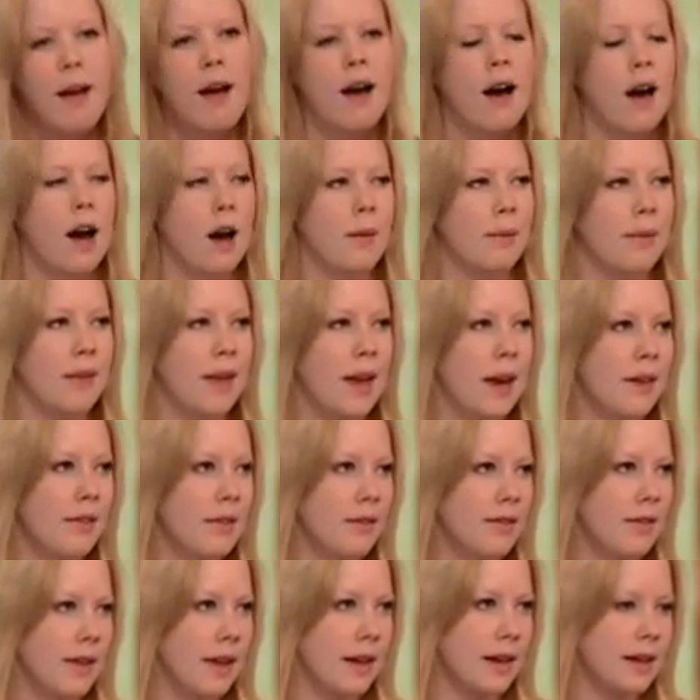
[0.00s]
The other
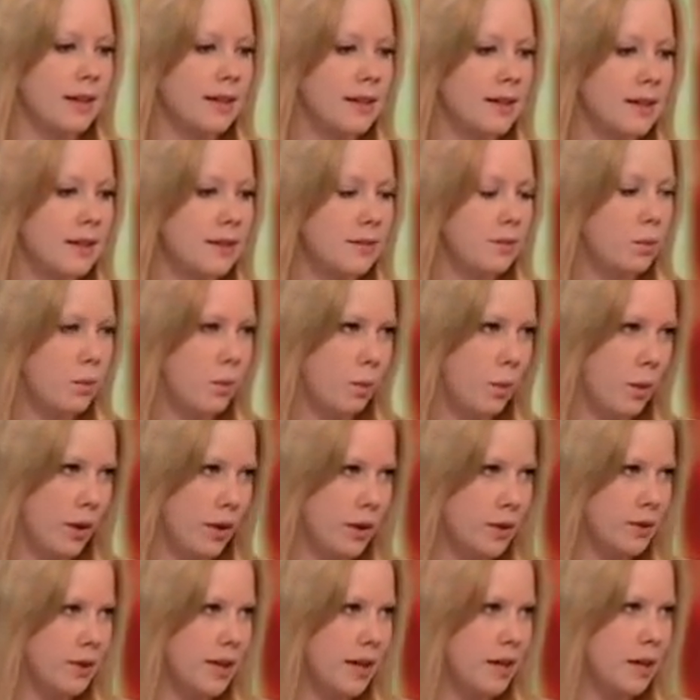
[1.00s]
thing is what you
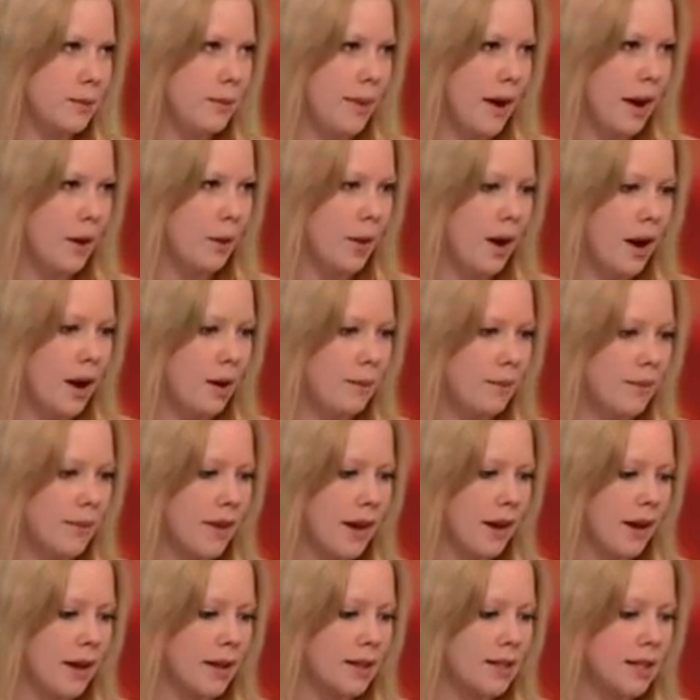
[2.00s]
said about the
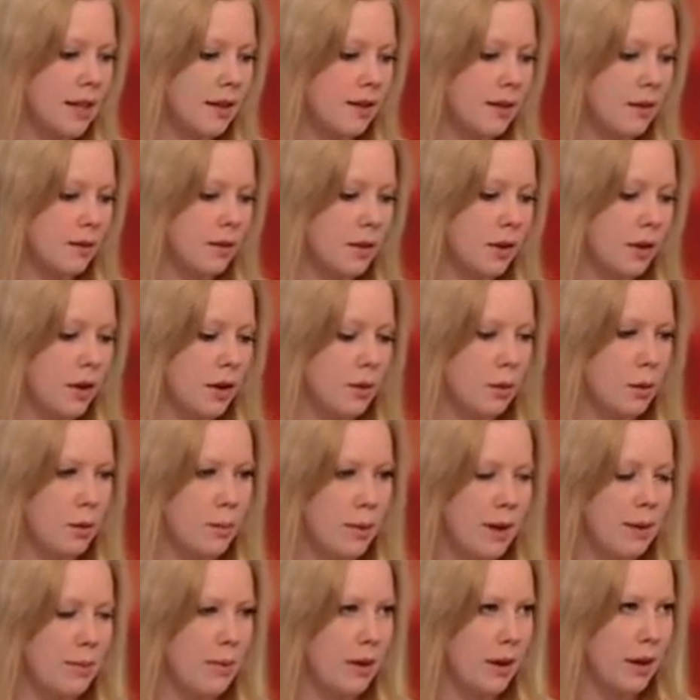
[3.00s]
idea that
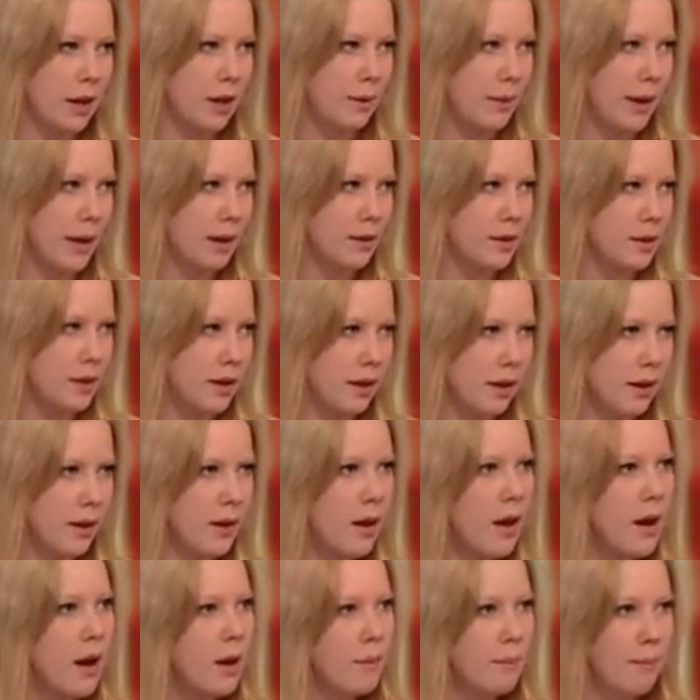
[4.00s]
people are going to be able to
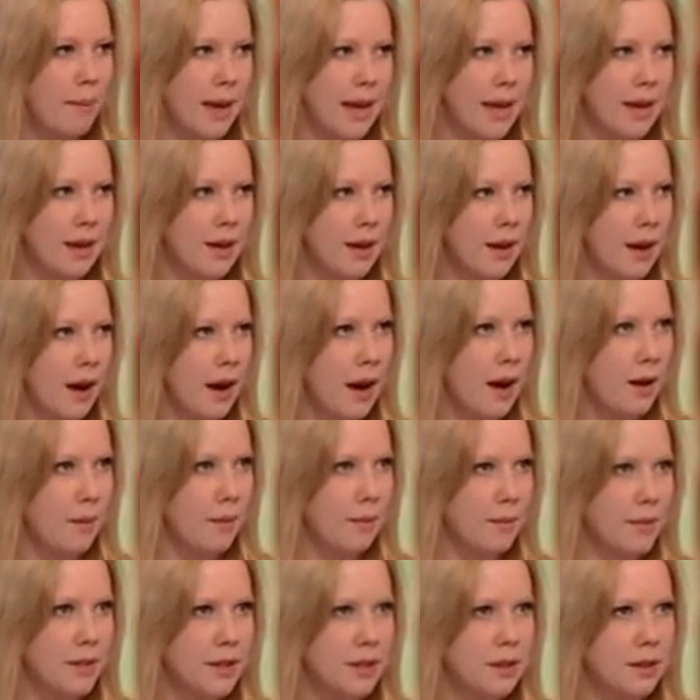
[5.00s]
make
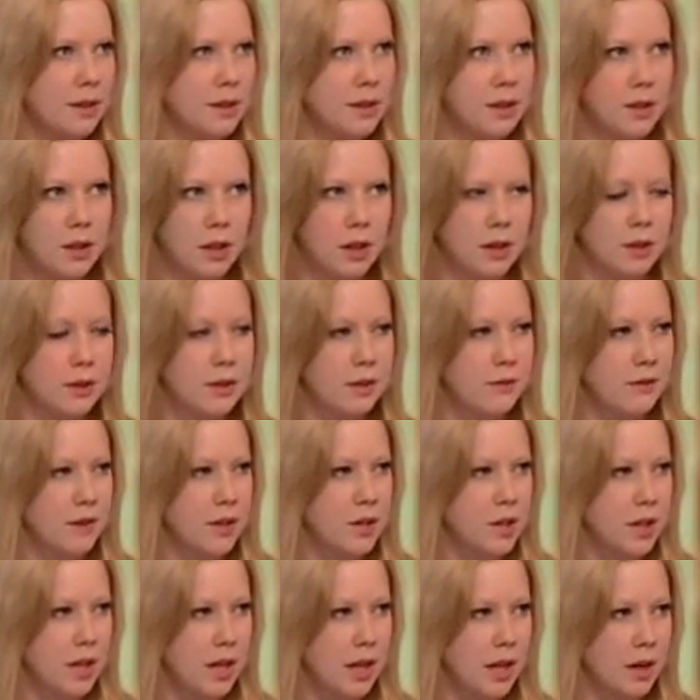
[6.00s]

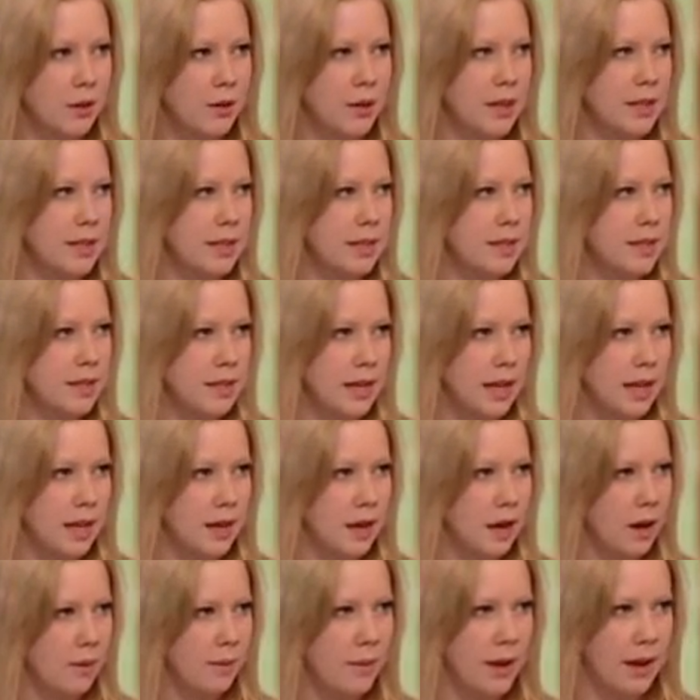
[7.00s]
sufficient increases in the
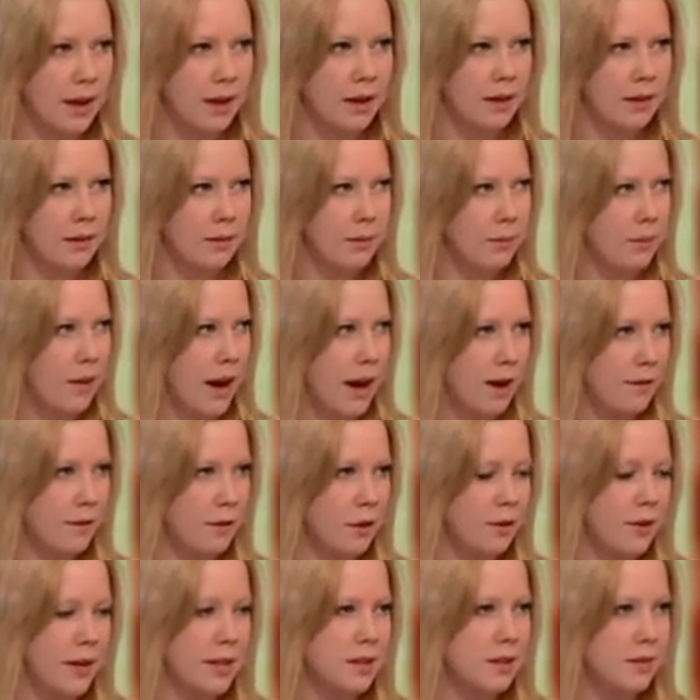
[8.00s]
income they're going to have for the
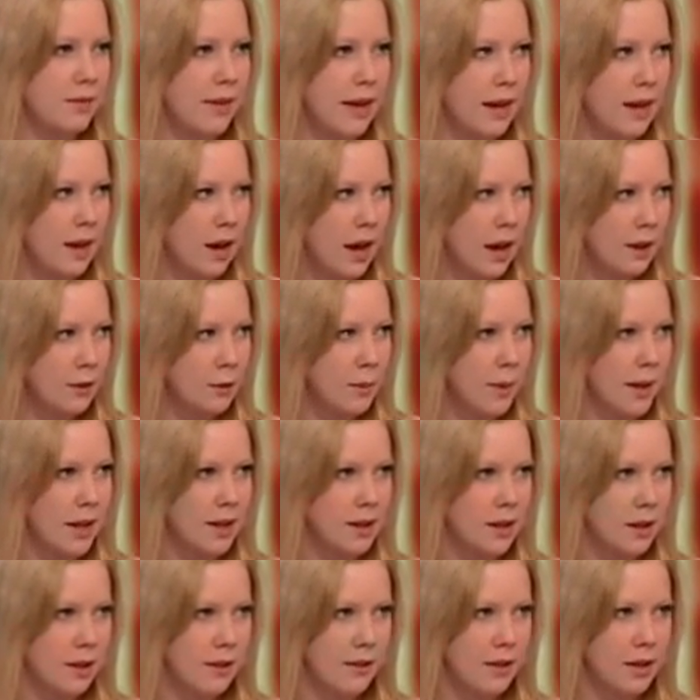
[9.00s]
rest of their lives because
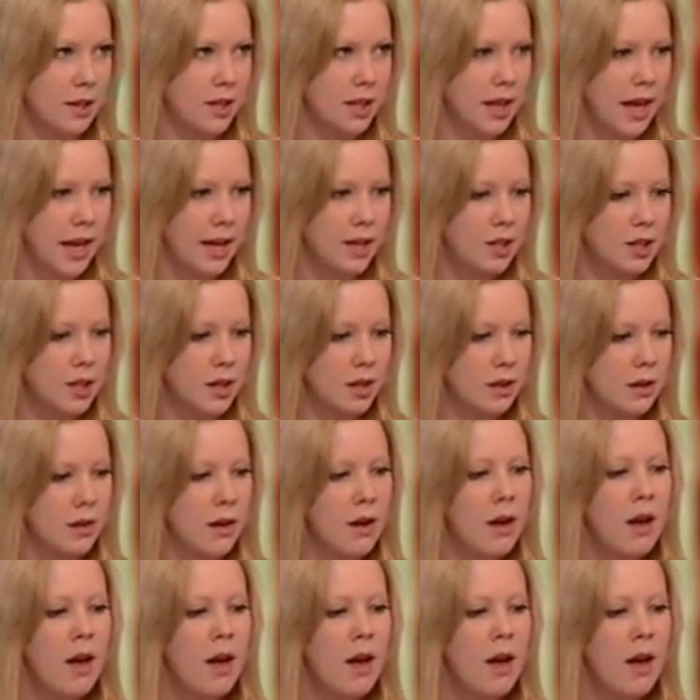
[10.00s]
of their education.